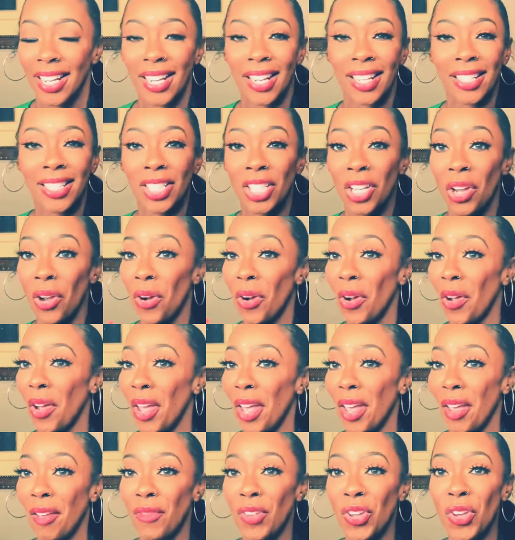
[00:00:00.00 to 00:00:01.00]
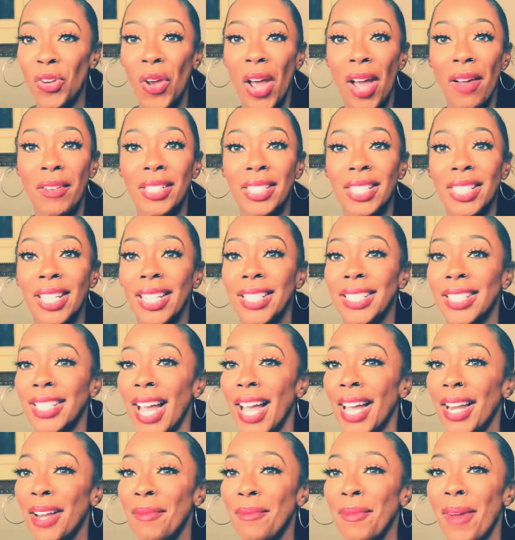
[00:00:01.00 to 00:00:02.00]
So if you have a sun
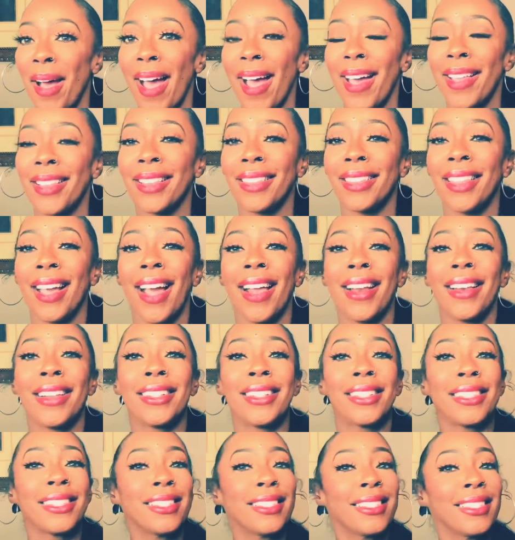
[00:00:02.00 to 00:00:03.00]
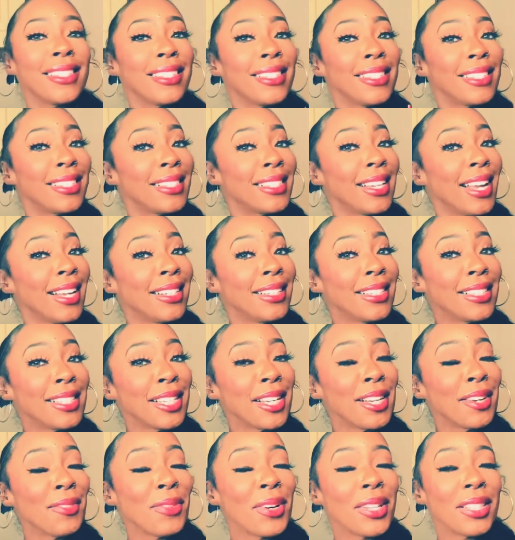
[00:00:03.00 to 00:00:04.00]
sign in mind that is just
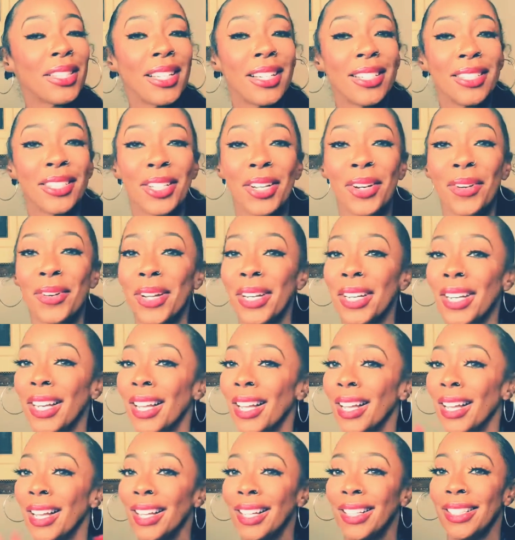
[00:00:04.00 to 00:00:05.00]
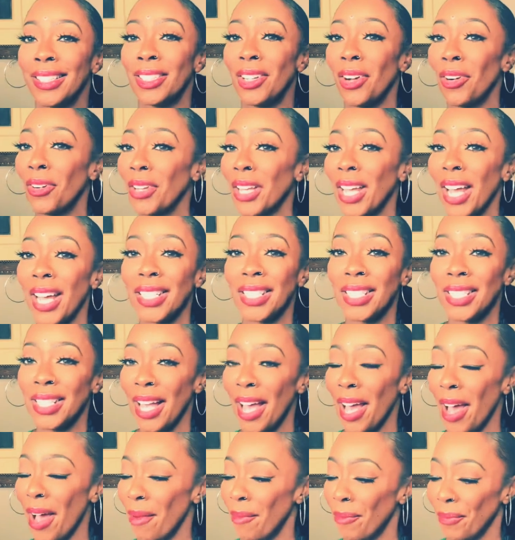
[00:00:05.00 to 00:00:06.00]
tendency what they're doing, don't guess
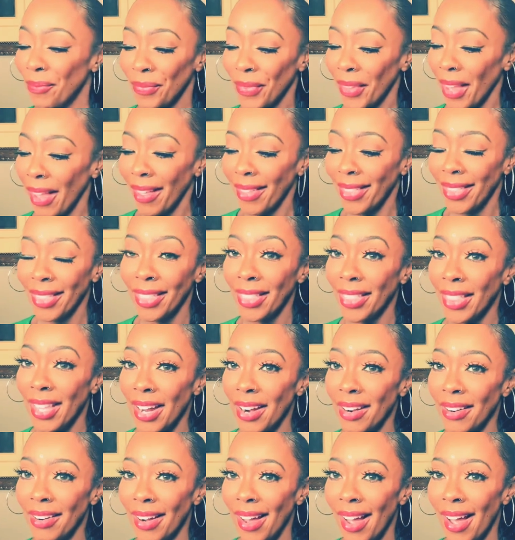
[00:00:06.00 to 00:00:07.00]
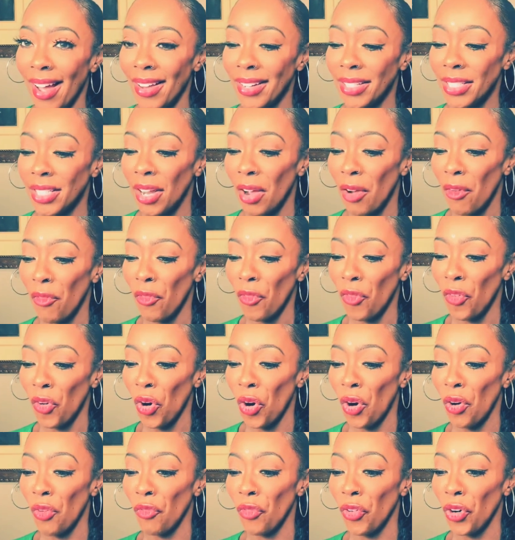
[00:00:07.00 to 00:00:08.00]
them. They're not
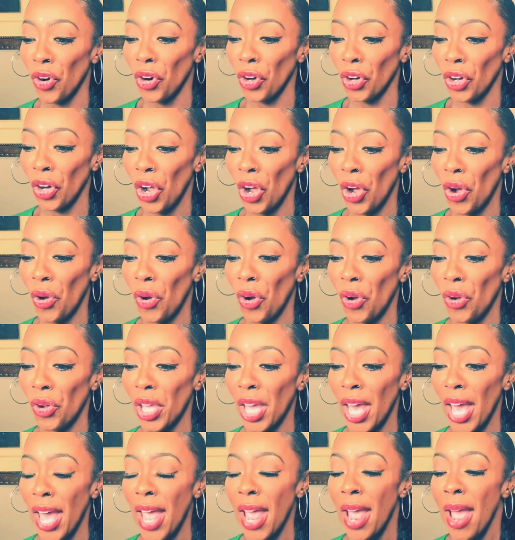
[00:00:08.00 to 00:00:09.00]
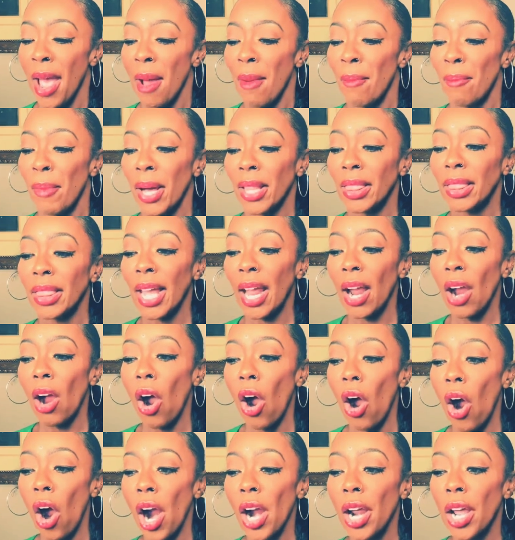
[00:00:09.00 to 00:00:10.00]
for Virgo, okay? But there
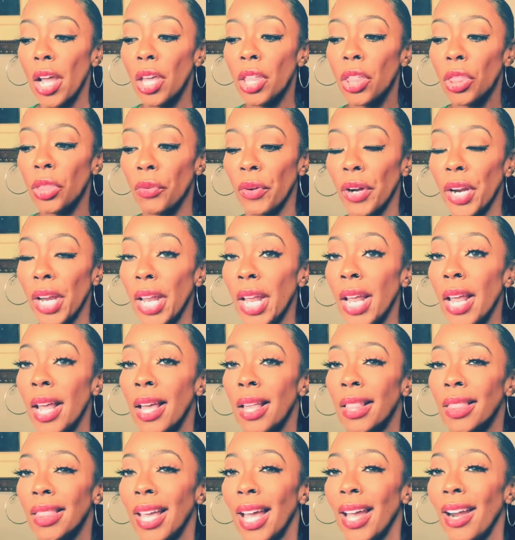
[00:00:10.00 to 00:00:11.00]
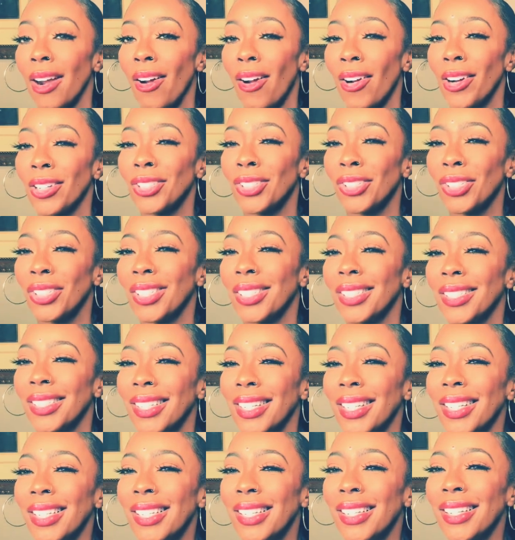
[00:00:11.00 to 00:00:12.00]
are 3 that are
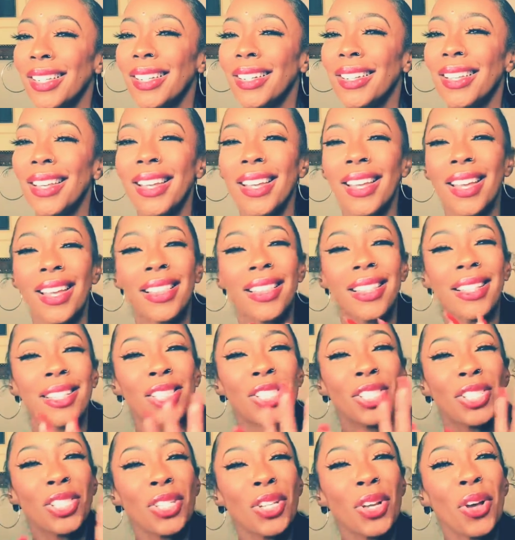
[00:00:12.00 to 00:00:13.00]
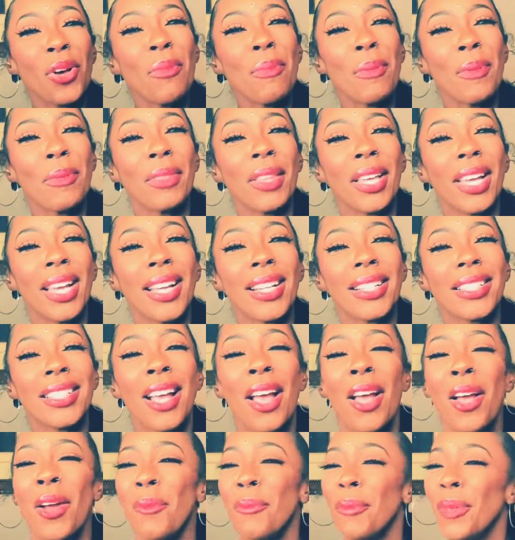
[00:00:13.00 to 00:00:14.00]
traditionally in the scope of things
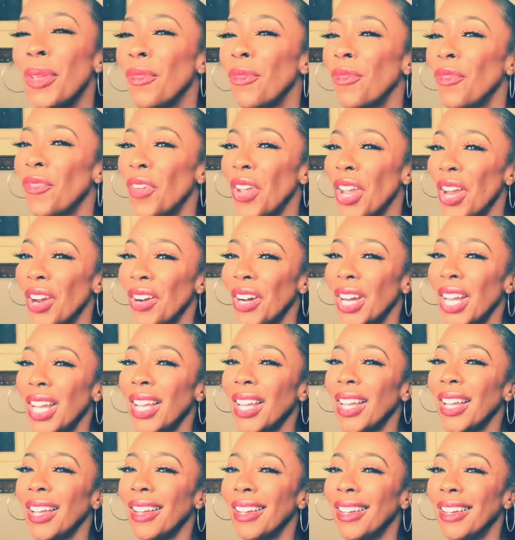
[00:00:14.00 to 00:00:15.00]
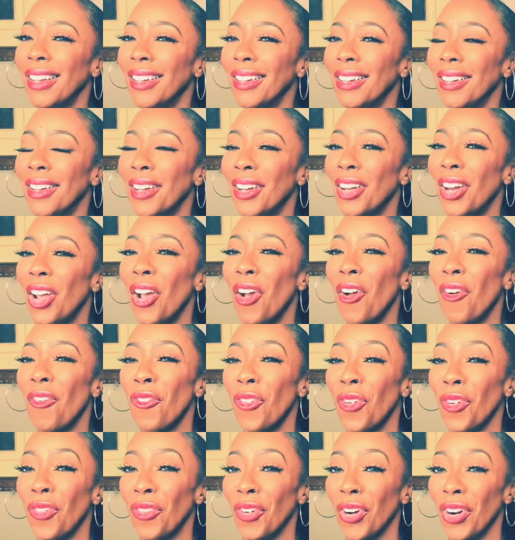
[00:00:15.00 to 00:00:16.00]
be very good
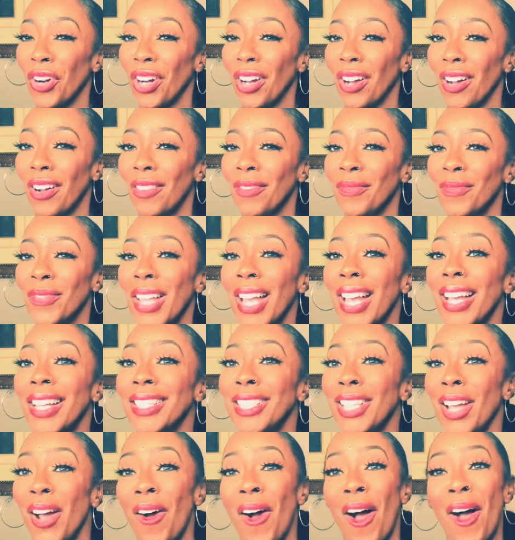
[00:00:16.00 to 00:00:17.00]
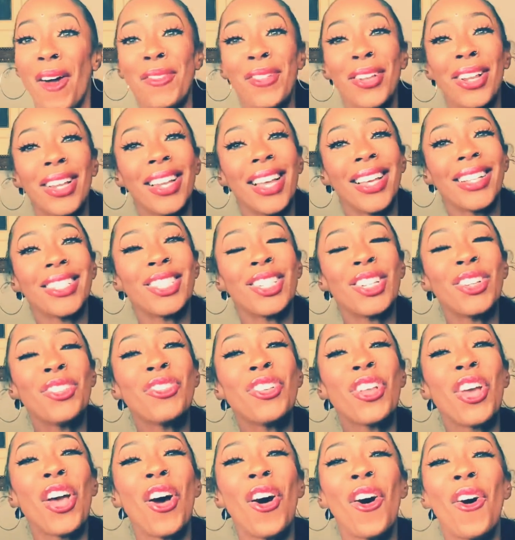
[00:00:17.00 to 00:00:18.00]
for Virgo. So I'm going to let you
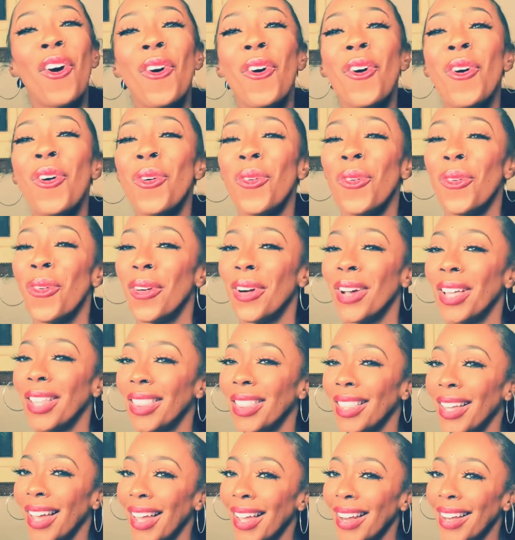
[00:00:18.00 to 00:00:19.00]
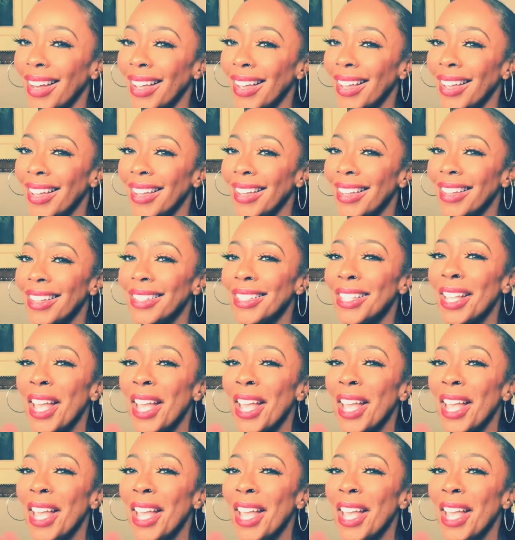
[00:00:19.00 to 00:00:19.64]
know what that is.